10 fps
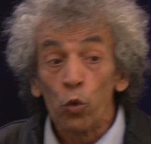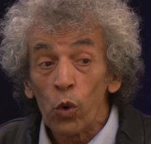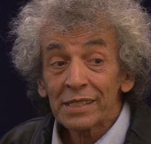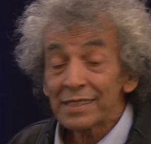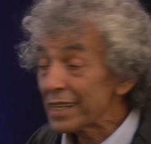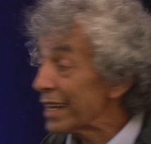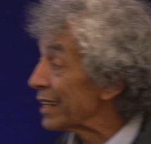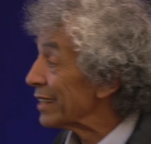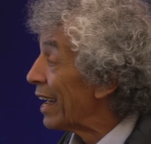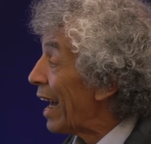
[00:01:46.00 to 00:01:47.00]
Once
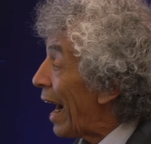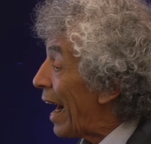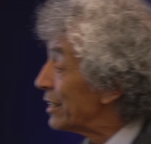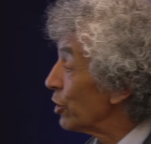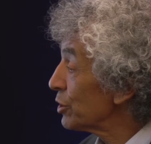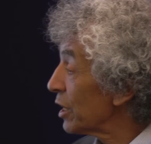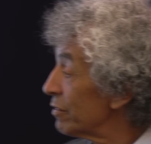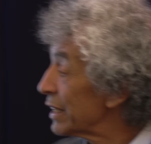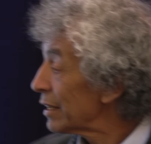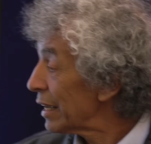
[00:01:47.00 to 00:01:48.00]
again, I don't
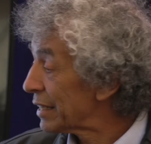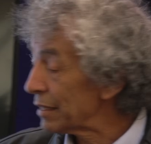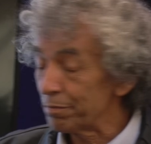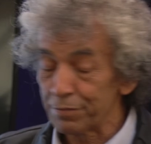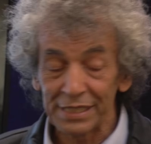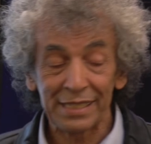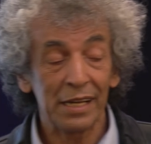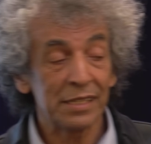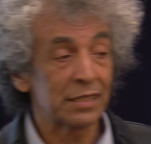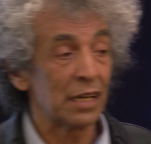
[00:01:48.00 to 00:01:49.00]
have the
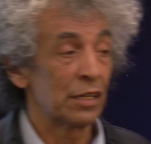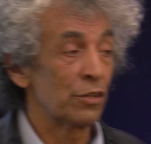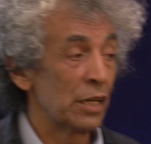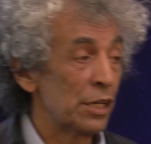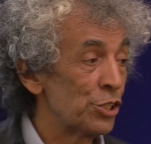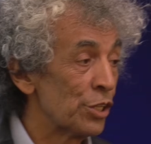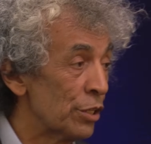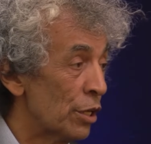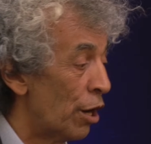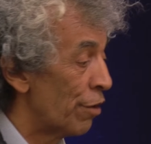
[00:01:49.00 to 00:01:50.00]
precise
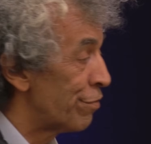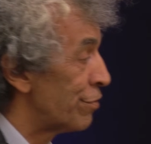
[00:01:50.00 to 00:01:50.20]
calculation of